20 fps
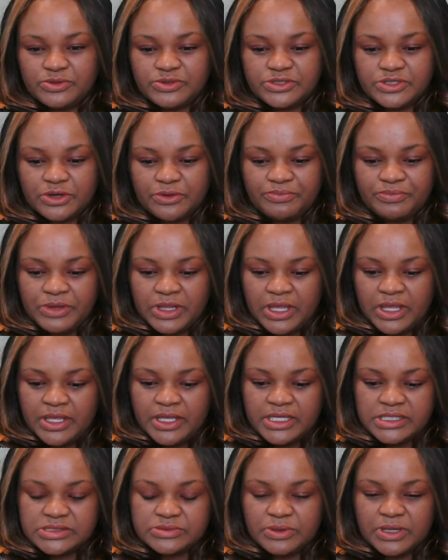So,
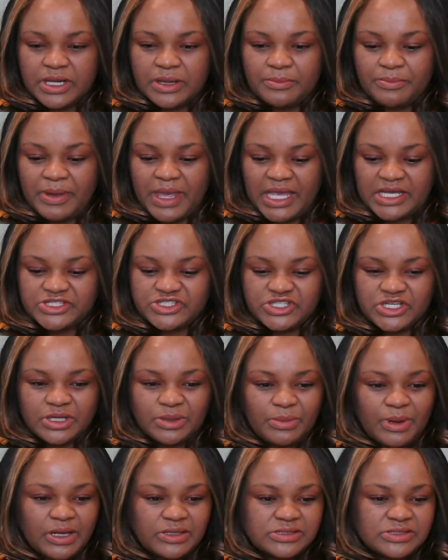is what I'm passionate
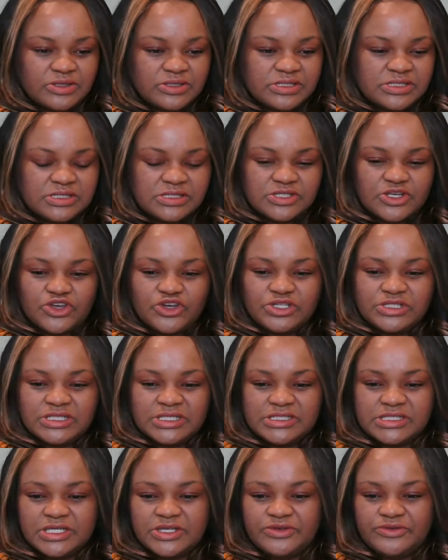about. So, it's good to
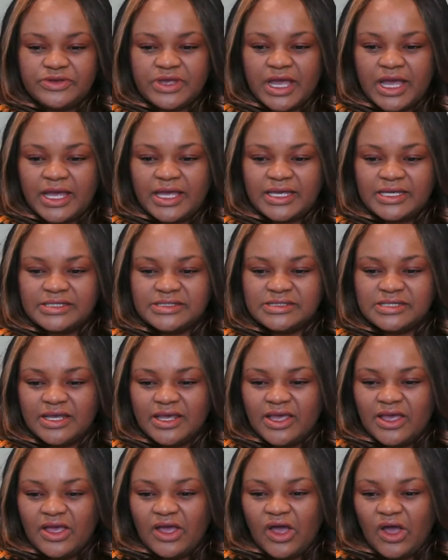see you guys
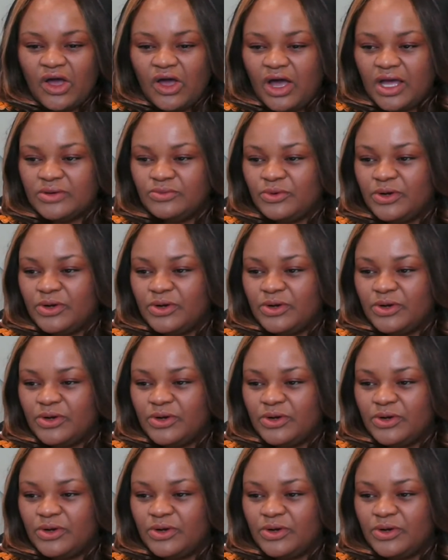on.